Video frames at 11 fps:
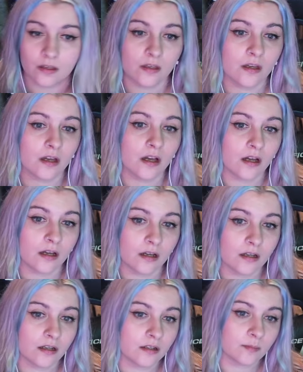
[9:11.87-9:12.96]

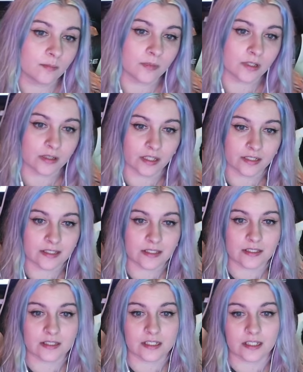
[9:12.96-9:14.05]
Let's
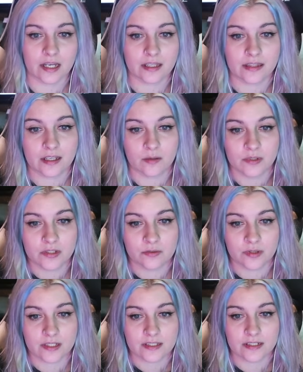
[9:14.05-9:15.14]
see. I think I want to do
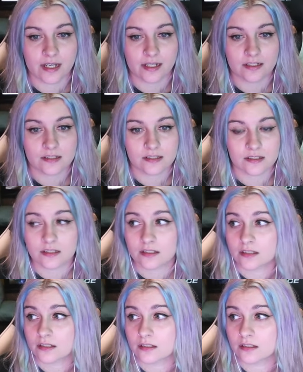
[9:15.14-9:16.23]
this next.
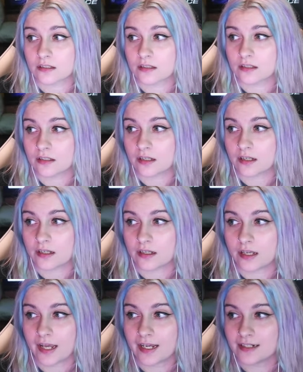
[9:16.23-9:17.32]

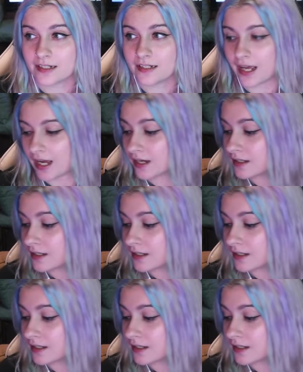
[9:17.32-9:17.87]
And an ad.